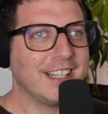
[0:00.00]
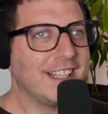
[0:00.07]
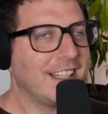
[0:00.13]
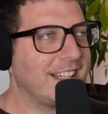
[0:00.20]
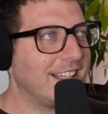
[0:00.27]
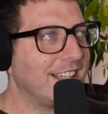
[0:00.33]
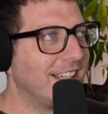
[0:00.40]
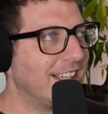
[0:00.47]

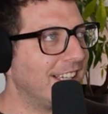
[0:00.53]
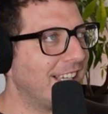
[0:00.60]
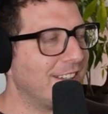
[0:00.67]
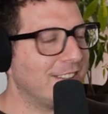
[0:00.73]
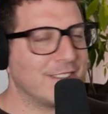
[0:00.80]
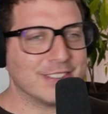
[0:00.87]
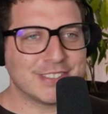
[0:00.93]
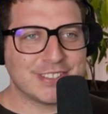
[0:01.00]
I
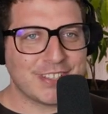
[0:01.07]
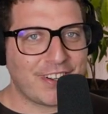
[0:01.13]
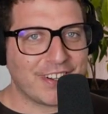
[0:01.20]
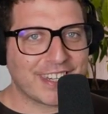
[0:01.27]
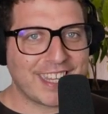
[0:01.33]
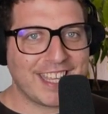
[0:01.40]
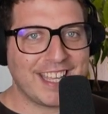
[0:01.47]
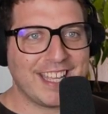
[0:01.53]
don't know,
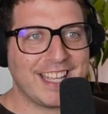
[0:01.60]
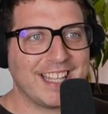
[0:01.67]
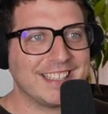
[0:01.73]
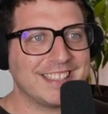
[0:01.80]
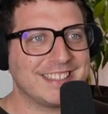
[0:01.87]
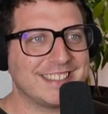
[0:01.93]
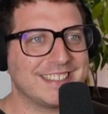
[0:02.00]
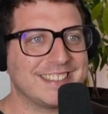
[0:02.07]

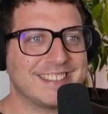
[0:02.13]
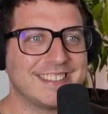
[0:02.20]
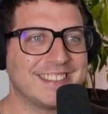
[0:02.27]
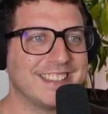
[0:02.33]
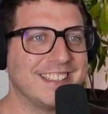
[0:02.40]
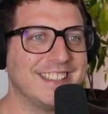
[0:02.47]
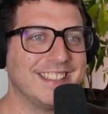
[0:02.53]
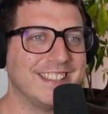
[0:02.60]
sockets,
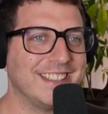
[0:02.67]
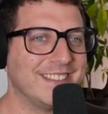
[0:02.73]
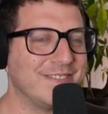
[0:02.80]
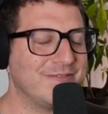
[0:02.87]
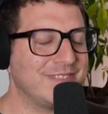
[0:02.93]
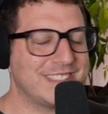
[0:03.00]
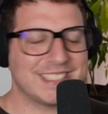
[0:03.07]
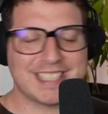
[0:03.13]

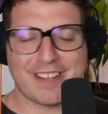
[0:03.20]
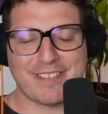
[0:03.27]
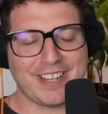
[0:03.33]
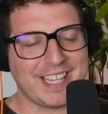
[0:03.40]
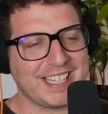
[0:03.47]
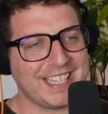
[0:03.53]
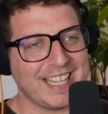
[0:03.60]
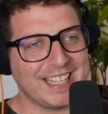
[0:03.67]
stuff
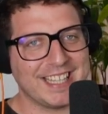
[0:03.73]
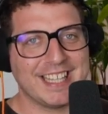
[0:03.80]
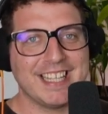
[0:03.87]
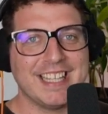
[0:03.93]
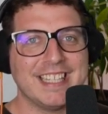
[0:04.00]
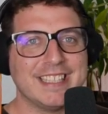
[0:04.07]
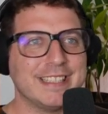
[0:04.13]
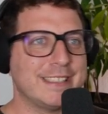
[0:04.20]
like that.
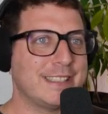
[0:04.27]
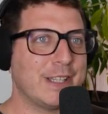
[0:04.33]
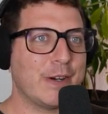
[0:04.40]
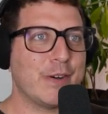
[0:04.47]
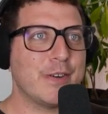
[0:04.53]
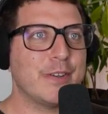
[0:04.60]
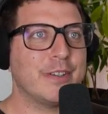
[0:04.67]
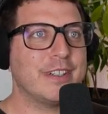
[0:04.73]

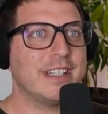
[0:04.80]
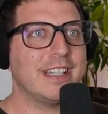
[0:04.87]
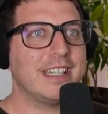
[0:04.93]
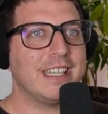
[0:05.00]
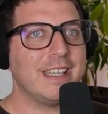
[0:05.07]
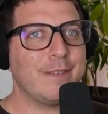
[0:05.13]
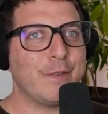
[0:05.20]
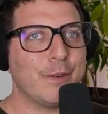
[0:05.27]
So
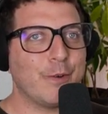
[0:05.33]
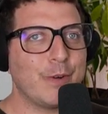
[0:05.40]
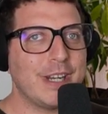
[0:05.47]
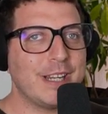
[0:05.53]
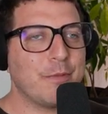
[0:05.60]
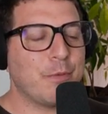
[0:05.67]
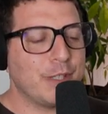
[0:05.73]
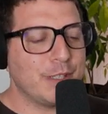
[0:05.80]
if you
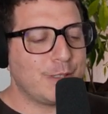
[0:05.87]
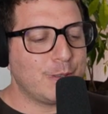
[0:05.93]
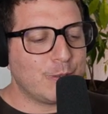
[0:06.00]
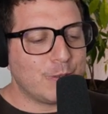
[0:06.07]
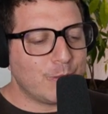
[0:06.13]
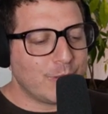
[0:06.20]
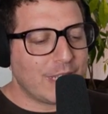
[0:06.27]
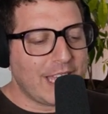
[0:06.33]
really want
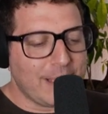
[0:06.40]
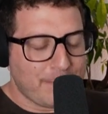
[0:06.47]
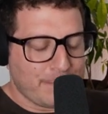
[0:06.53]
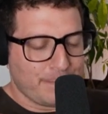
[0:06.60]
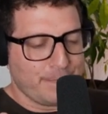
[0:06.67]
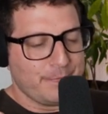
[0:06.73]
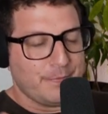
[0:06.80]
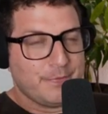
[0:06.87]
to
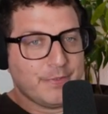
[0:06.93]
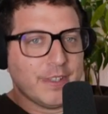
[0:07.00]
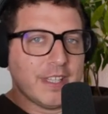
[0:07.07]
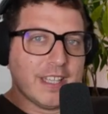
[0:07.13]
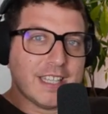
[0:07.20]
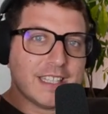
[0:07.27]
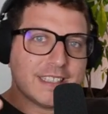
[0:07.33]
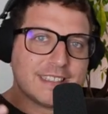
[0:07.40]
have
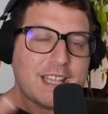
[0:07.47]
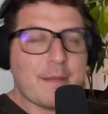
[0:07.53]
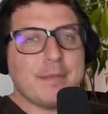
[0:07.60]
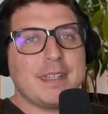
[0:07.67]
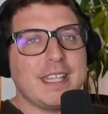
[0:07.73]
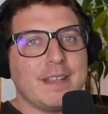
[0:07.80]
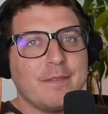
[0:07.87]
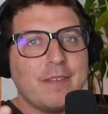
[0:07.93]

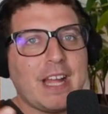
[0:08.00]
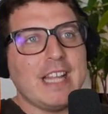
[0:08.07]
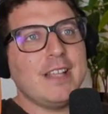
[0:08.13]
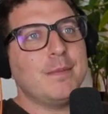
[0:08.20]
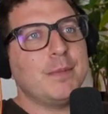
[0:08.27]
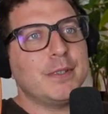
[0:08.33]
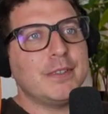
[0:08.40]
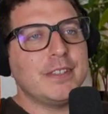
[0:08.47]
something
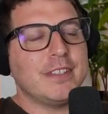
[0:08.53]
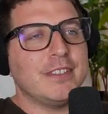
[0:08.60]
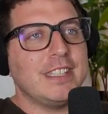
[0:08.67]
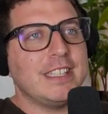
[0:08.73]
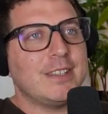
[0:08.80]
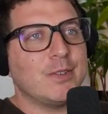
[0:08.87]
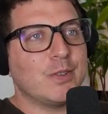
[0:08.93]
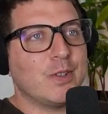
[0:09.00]
valuable, you
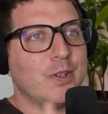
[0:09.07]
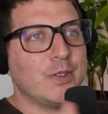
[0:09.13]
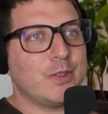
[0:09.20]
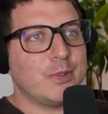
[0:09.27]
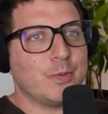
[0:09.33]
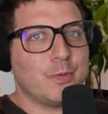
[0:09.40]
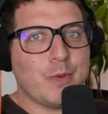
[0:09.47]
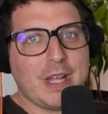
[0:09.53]
need to go
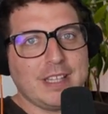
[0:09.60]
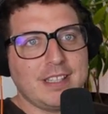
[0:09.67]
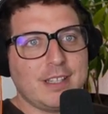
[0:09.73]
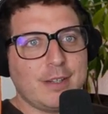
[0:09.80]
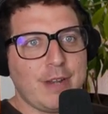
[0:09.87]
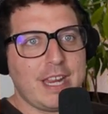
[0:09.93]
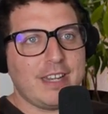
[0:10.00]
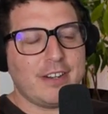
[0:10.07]
to one
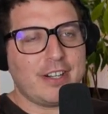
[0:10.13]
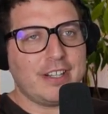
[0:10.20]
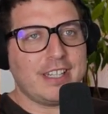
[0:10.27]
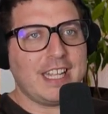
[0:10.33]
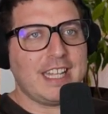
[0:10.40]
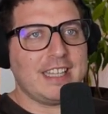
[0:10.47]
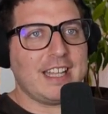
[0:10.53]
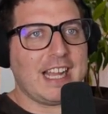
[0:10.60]
creator
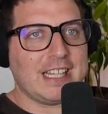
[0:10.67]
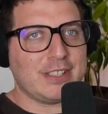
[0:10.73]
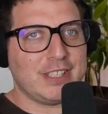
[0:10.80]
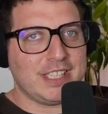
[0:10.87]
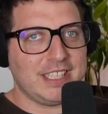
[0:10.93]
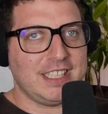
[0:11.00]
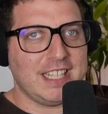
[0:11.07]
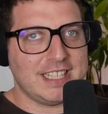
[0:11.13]
that
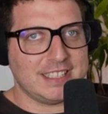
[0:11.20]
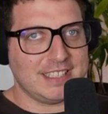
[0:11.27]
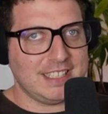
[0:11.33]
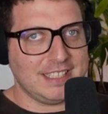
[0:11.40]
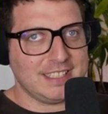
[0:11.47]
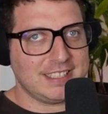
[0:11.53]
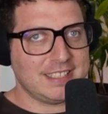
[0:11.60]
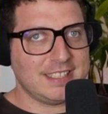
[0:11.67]
actually does
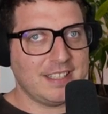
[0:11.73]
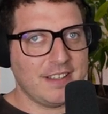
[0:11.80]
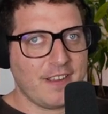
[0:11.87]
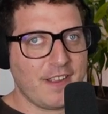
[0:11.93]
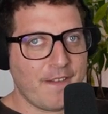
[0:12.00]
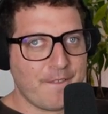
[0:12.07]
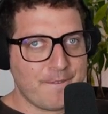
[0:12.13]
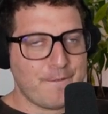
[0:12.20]
this
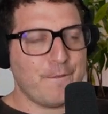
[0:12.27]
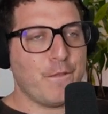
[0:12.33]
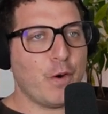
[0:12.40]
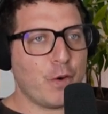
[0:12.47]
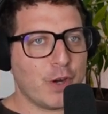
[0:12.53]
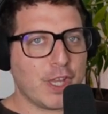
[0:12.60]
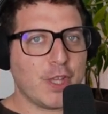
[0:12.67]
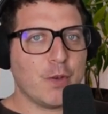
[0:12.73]

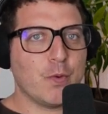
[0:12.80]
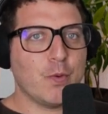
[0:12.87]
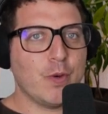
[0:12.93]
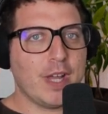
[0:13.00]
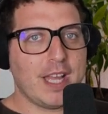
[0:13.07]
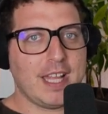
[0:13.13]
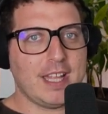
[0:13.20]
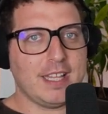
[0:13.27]
for
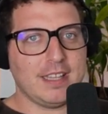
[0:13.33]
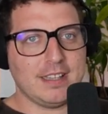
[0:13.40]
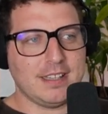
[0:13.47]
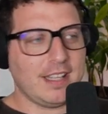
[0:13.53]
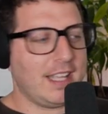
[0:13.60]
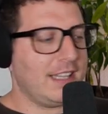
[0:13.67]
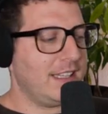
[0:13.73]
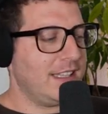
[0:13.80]
you,
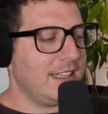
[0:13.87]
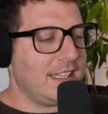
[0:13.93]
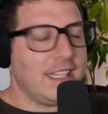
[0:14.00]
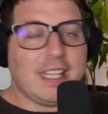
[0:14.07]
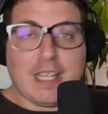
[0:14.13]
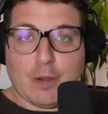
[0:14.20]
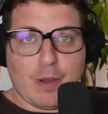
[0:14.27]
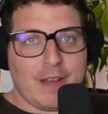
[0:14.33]
and
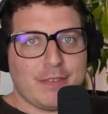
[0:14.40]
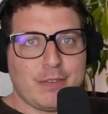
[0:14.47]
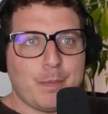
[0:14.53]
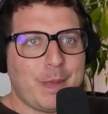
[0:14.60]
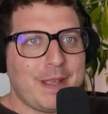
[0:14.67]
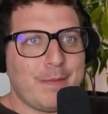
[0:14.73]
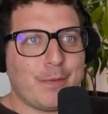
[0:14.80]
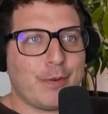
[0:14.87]
you have to
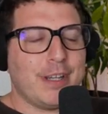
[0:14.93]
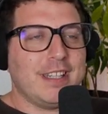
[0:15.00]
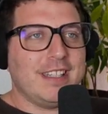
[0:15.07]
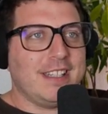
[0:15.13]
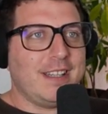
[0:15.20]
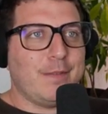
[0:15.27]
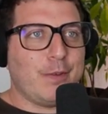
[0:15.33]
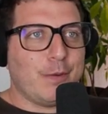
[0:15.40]
pay for it
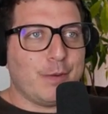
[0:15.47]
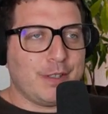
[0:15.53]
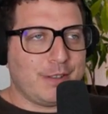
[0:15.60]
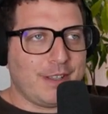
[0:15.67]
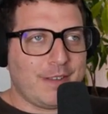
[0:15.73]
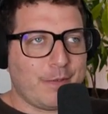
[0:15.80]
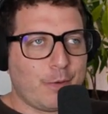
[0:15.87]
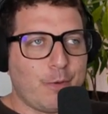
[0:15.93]
if you want
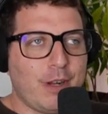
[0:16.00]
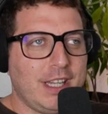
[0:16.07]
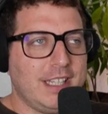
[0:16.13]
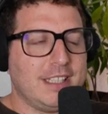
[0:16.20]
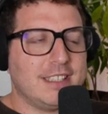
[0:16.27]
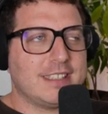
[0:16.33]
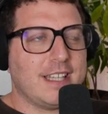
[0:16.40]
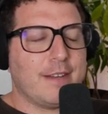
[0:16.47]
to have
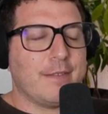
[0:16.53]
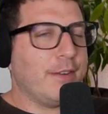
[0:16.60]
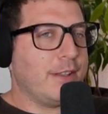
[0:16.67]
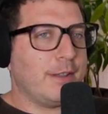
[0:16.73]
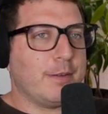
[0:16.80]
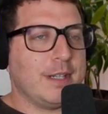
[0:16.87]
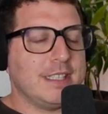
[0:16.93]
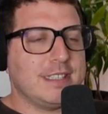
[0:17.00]
quality stuff.
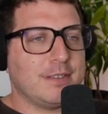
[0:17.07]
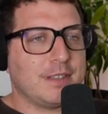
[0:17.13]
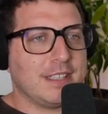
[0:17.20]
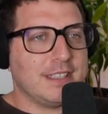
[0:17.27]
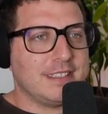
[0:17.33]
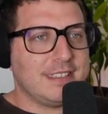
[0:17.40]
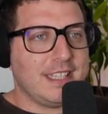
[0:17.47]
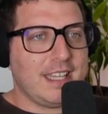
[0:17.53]
Otherwise, you
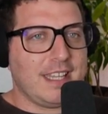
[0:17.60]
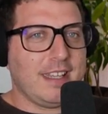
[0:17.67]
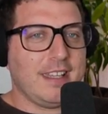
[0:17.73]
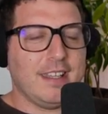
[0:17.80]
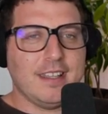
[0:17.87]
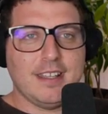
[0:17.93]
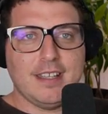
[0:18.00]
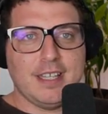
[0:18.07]
can
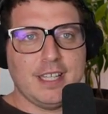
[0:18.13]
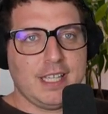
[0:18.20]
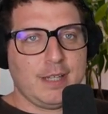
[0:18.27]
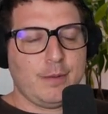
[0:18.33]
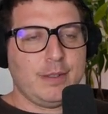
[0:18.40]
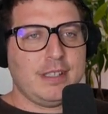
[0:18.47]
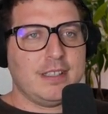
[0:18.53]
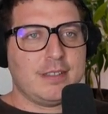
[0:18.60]
stay
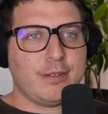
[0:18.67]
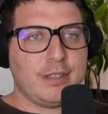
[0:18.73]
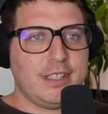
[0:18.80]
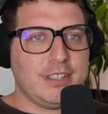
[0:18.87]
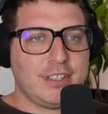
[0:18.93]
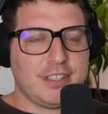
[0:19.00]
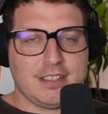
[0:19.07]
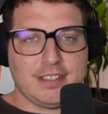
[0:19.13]
with the
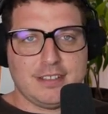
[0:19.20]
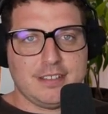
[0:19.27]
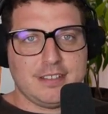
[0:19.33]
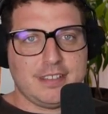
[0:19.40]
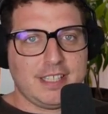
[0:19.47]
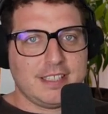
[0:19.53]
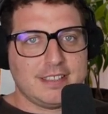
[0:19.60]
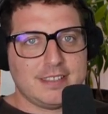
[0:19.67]
traditional
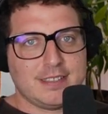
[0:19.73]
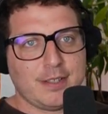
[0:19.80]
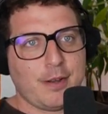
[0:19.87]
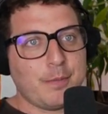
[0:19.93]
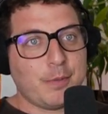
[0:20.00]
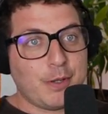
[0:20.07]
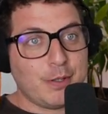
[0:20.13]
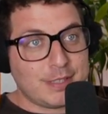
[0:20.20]
things. So
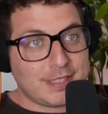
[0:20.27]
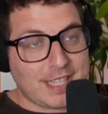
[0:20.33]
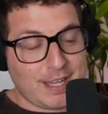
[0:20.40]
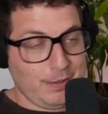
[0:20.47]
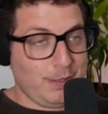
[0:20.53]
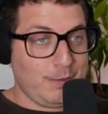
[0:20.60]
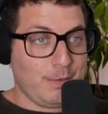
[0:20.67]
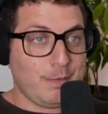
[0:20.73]
I'm curious
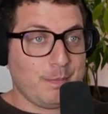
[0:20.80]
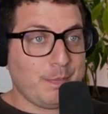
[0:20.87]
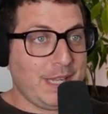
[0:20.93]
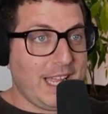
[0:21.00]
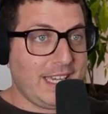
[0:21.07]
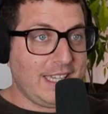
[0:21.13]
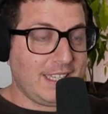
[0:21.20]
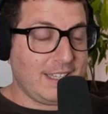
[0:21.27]
how you're
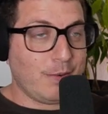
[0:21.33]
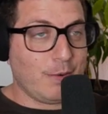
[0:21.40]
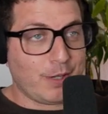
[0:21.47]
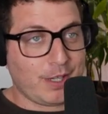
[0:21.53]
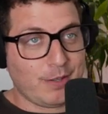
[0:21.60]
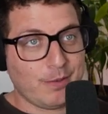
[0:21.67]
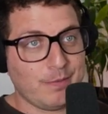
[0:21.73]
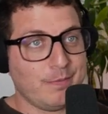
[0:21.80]
planning
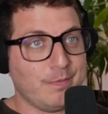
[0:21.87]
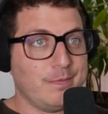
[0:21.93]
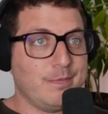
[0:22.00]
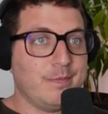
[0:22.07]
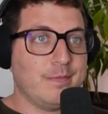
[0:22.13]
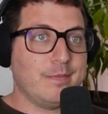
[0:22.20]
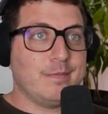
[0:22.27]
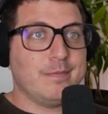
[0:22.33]
or you've
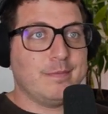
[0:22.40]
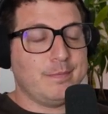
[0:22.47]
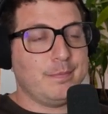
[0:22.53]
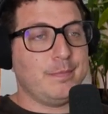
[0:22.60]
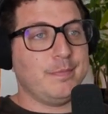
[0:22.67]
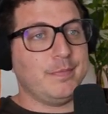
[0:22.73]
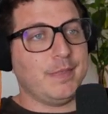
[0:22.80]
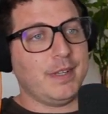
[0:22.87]

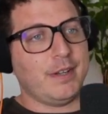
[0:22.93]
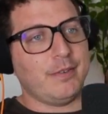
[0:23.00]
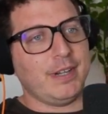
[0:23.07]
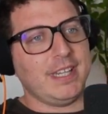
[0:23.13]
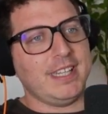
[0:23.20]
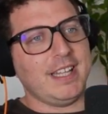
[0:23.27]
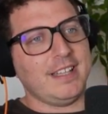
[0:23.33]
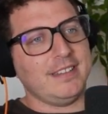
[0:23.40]

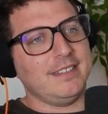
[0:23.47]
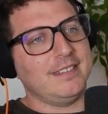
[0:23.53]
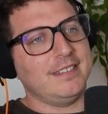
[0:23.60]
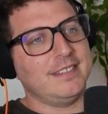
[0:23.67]
already done.